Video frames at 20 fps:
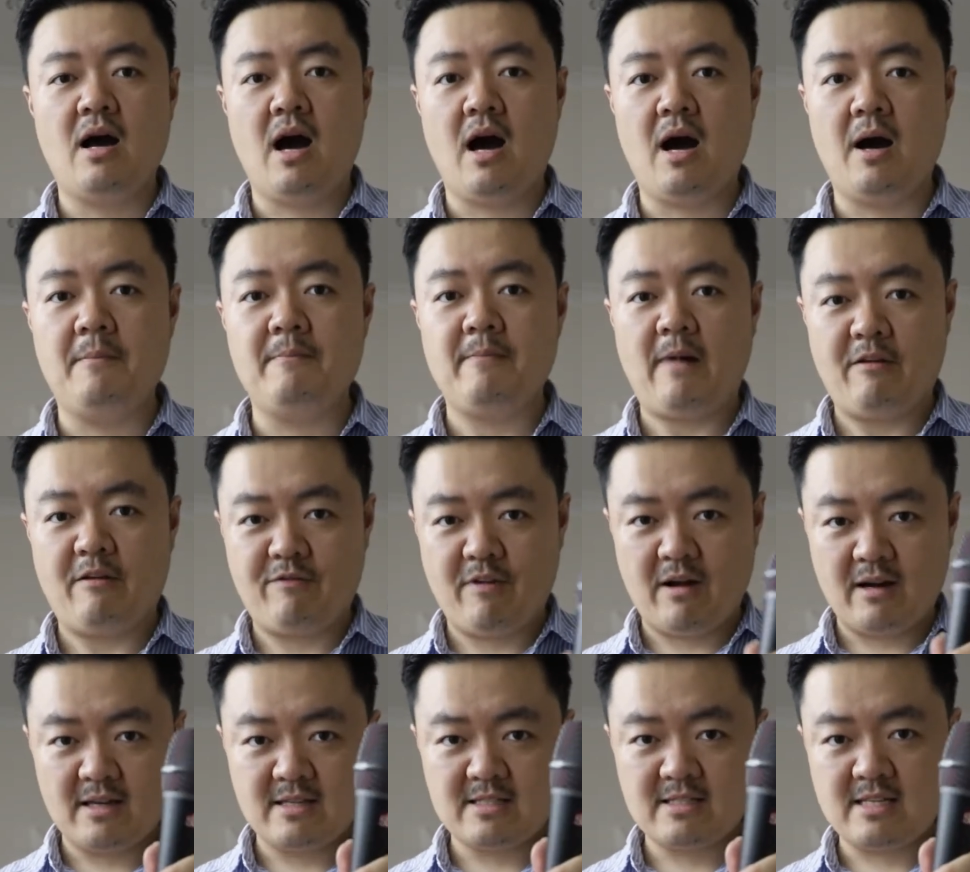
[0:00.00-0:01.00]
Um, I
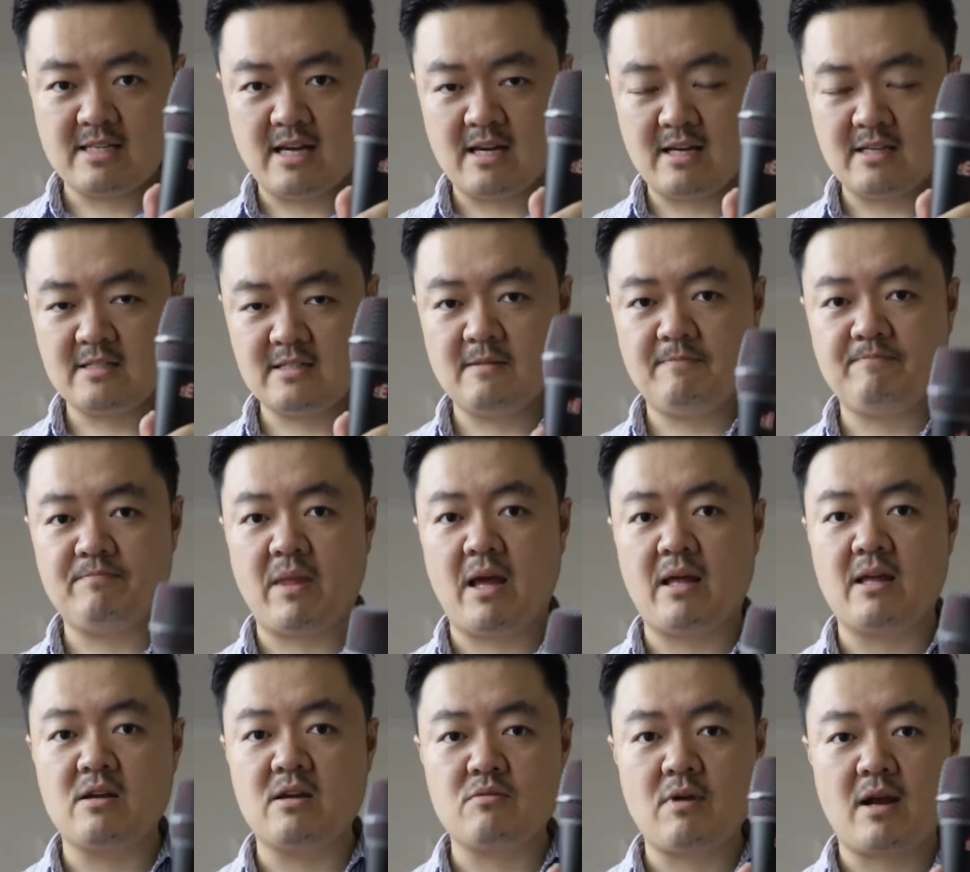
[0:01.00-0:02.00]
found his test
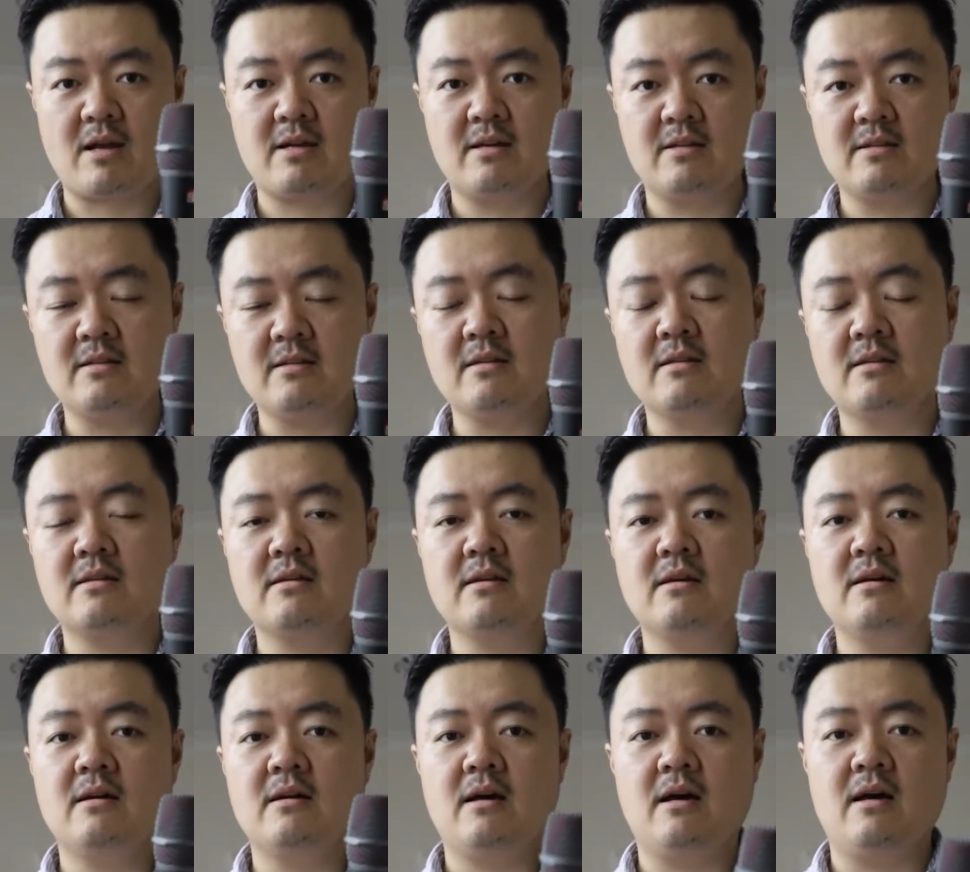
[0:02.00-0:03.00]
and he reckoned
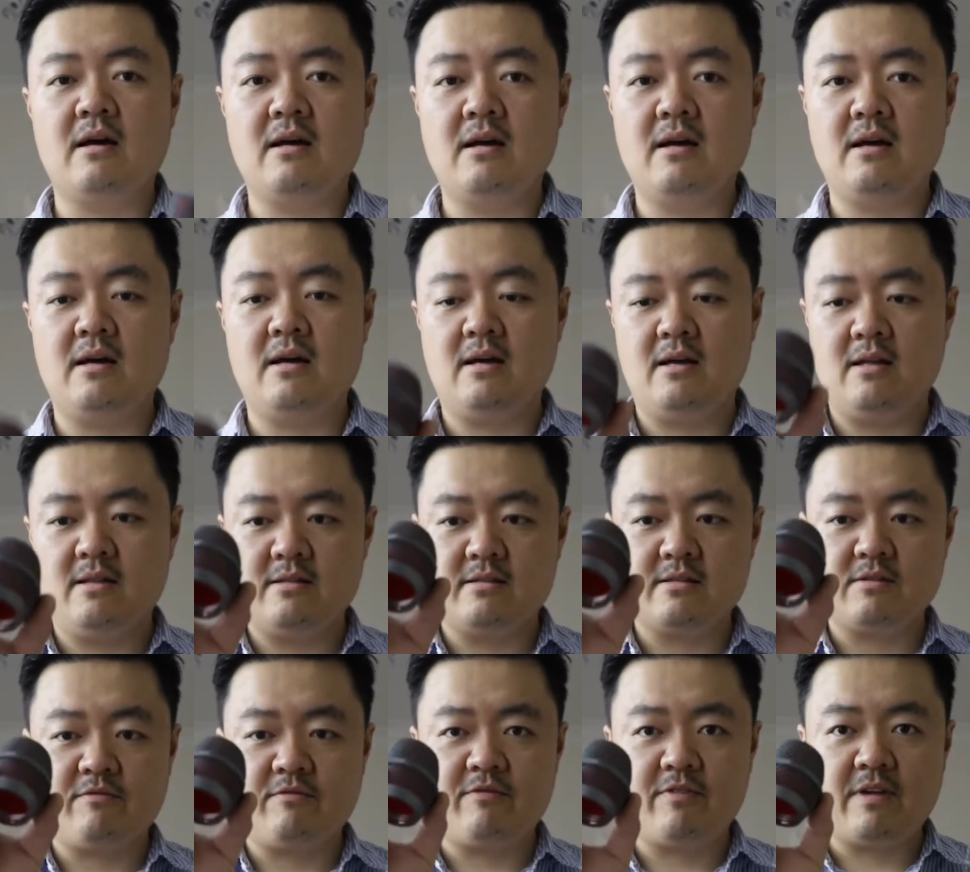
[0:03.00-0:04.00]
and
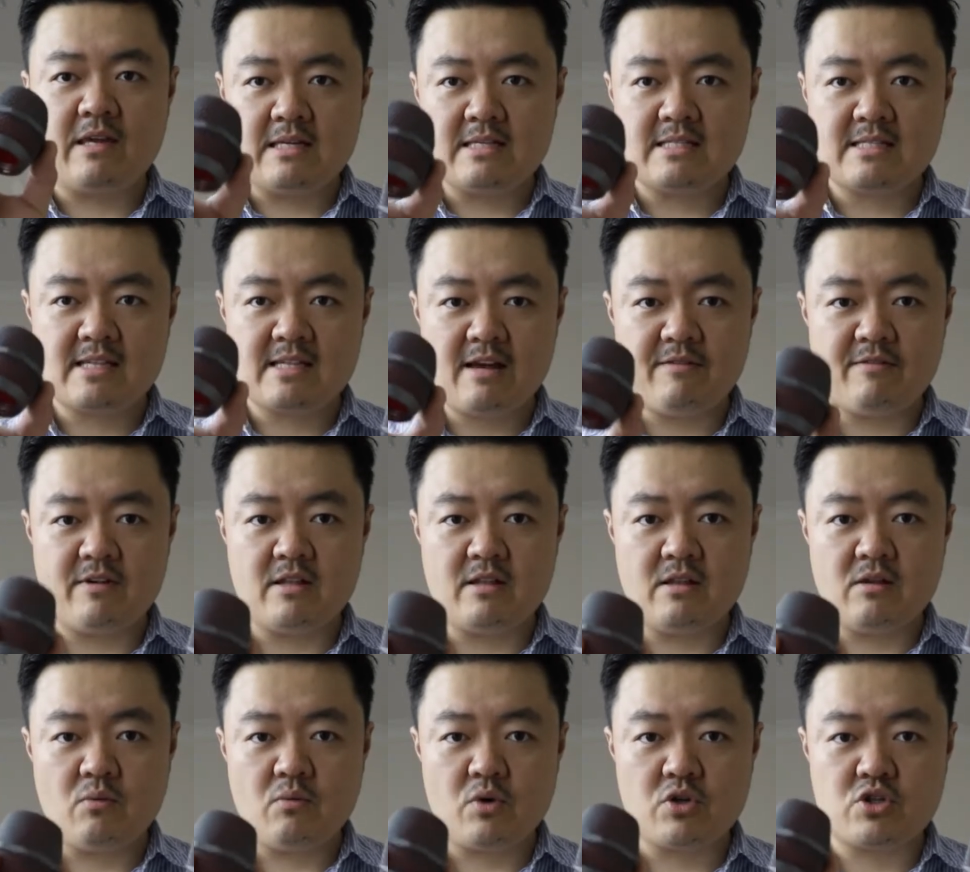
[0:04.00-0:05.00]
the
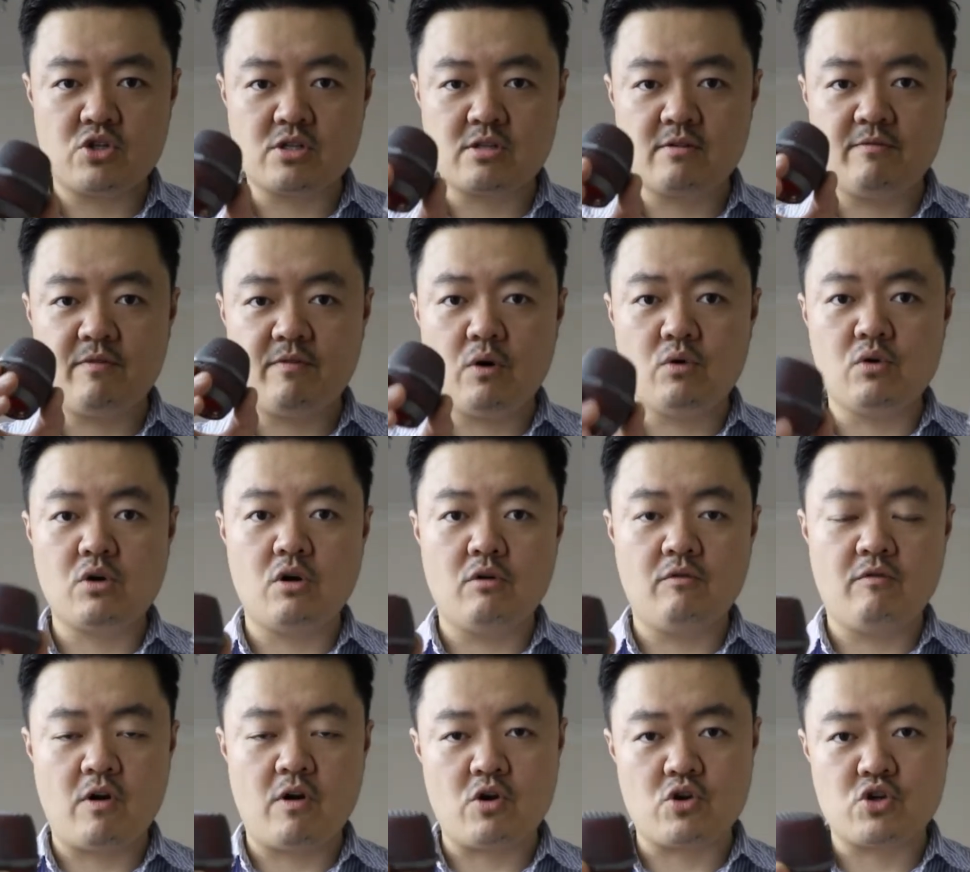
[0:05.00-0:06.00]
V7, which is the vocal
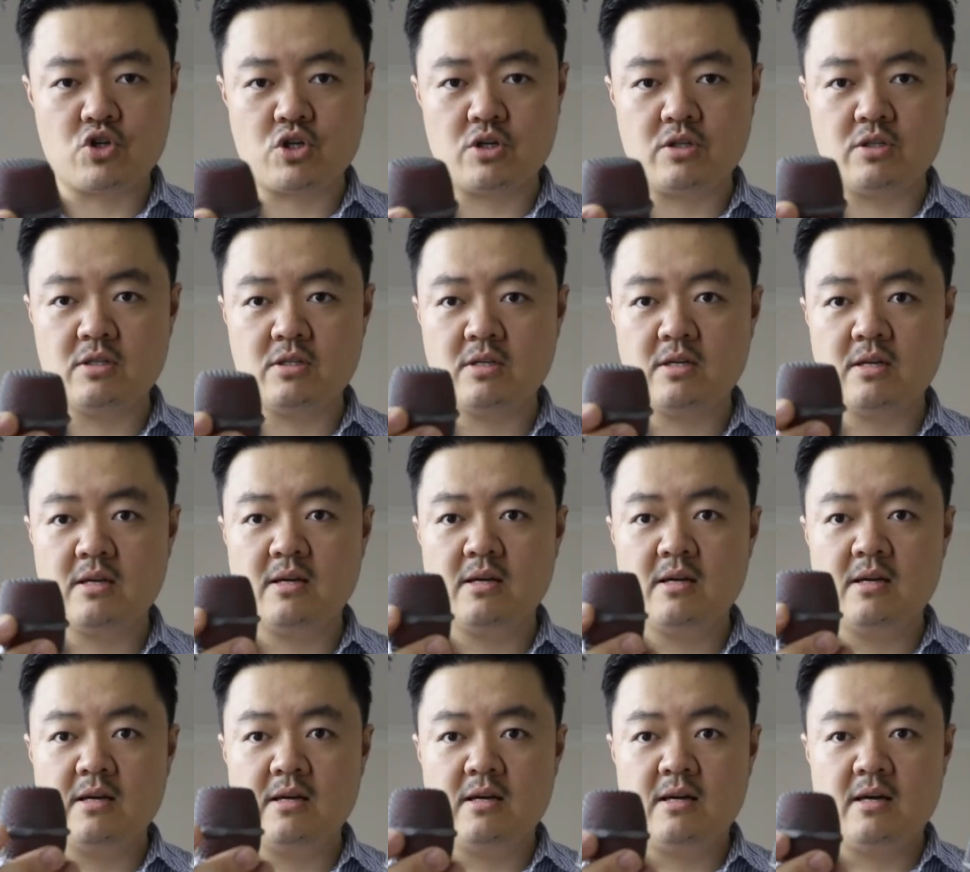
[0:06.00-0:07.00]
version,
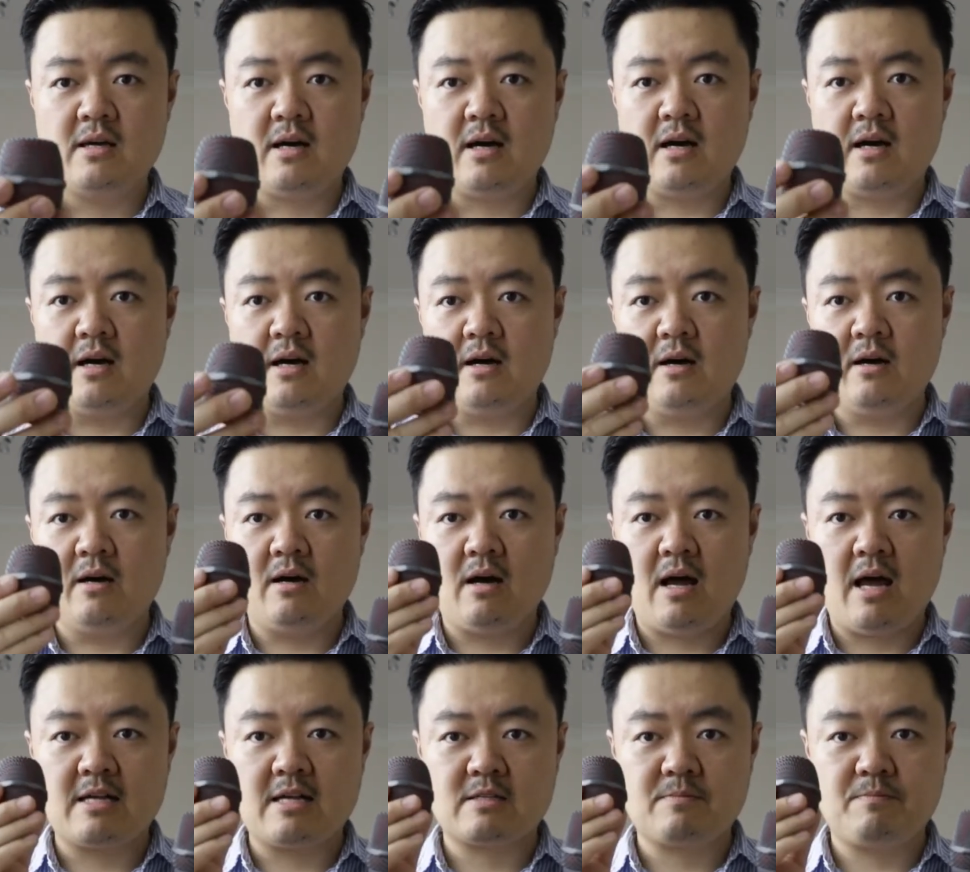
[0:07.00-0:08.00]
uh,
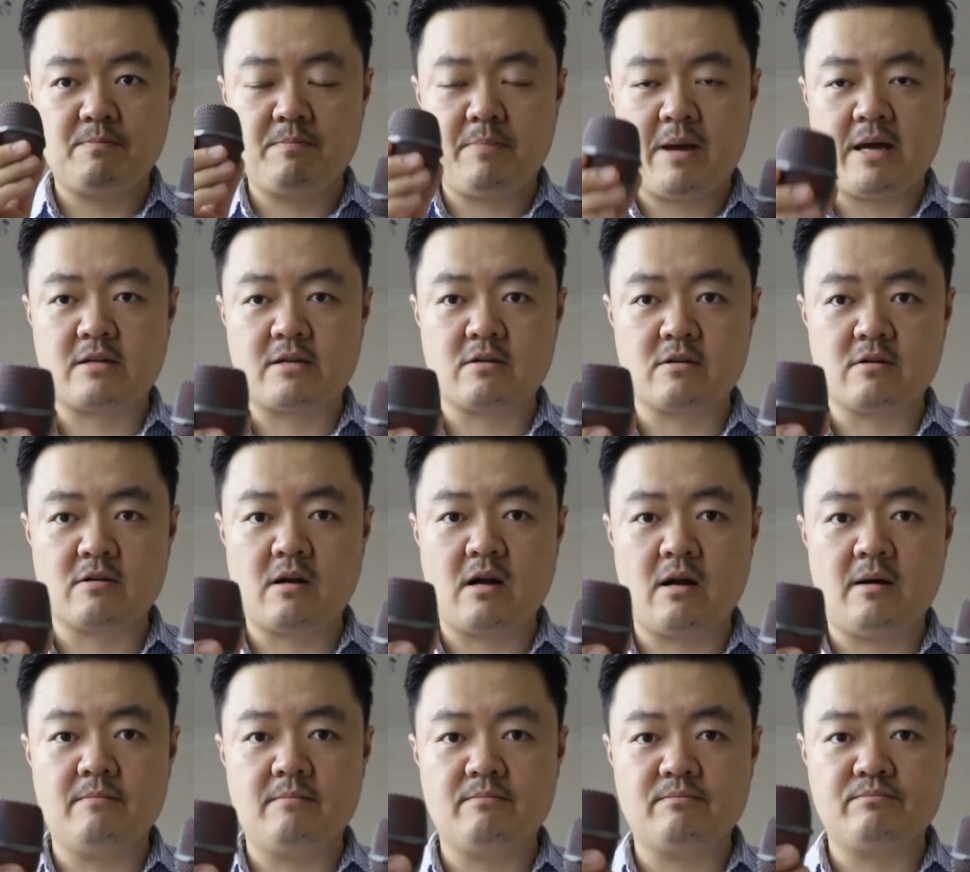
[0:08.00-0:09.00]
has better
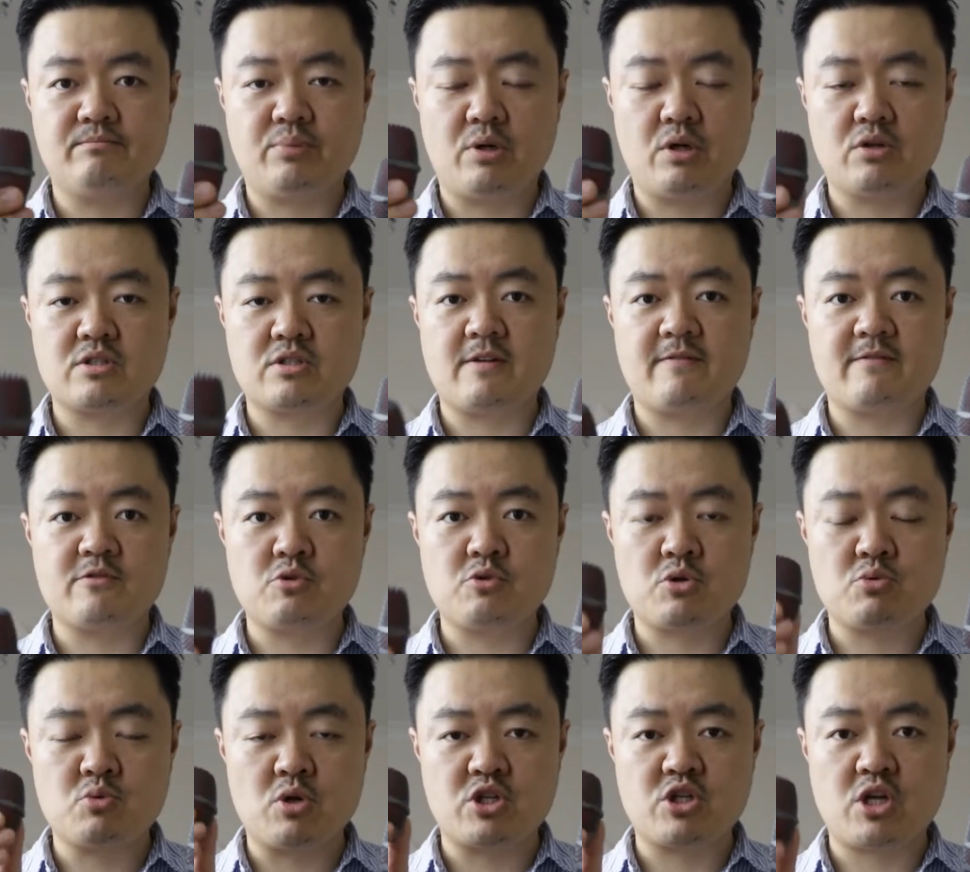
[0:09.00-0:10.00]
um, plosive re
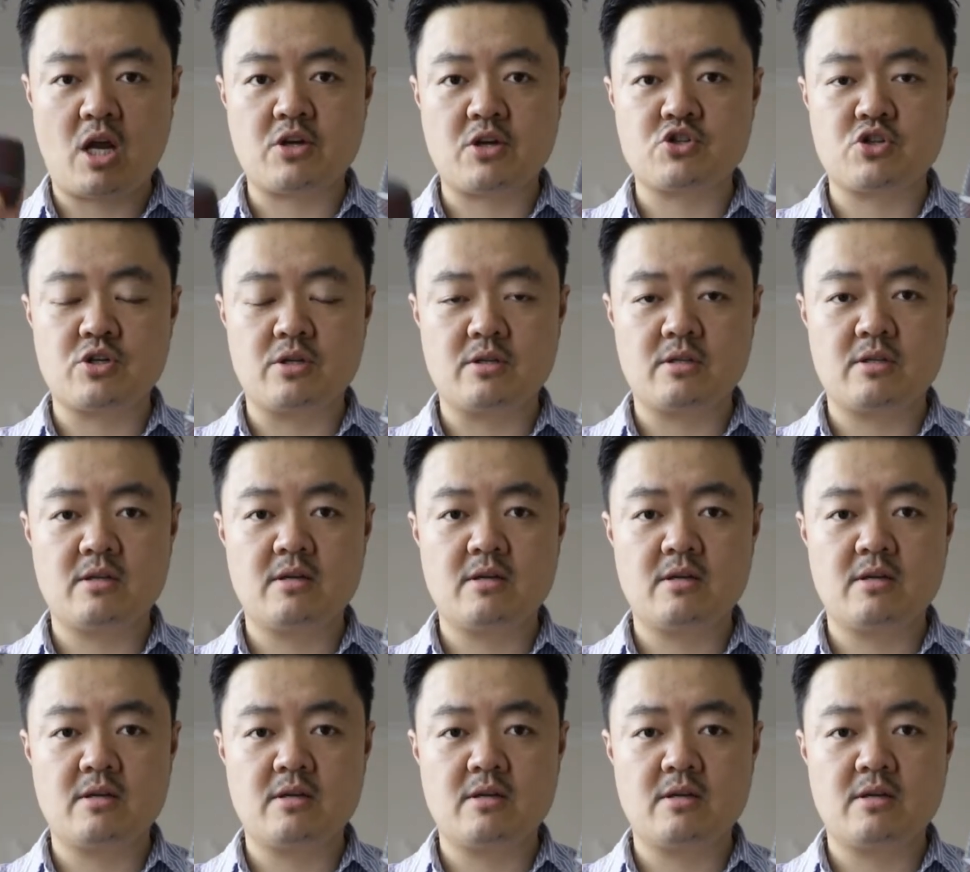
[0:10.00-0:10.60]
rejection.